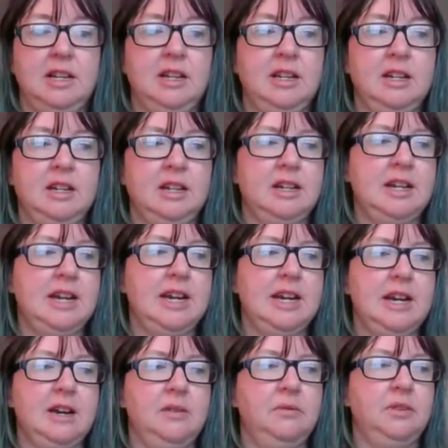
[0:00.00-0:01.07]
He didn't
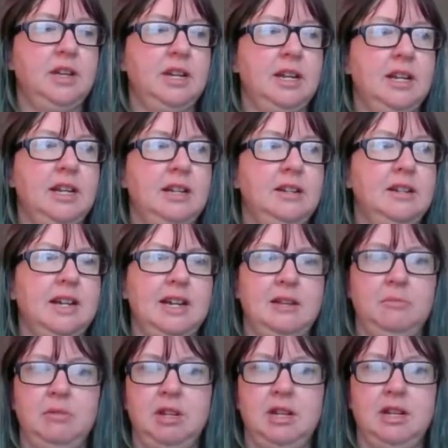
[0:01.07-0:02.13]
have any
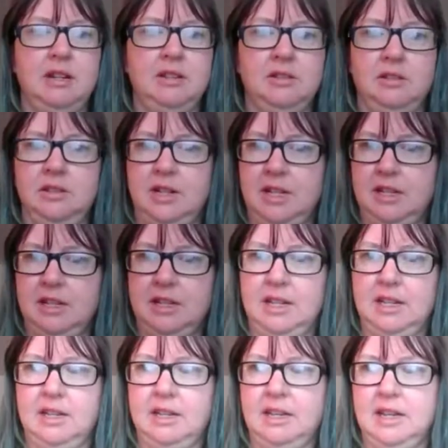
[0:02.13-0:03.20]
diabetes or
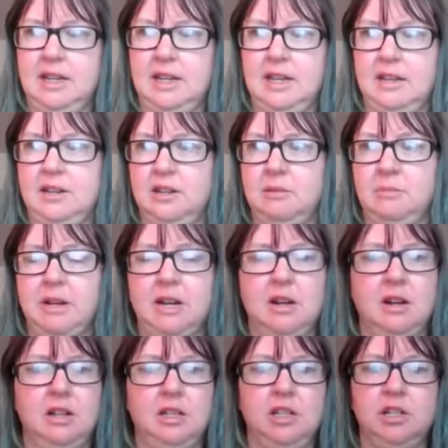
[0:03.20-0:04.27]
anything. And to my
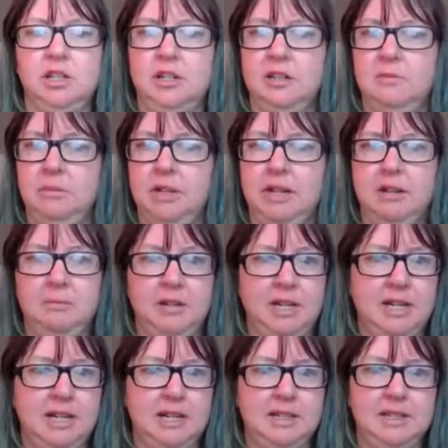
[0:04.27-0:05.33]
knowledge, nobody on
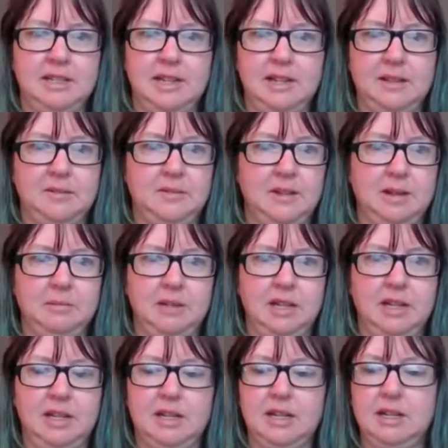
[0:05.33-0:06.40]
my dad's side of the
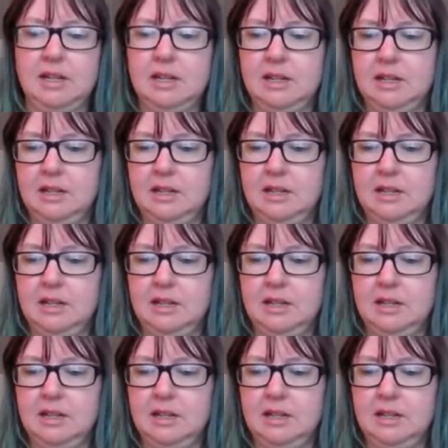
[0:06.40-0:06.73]
family did.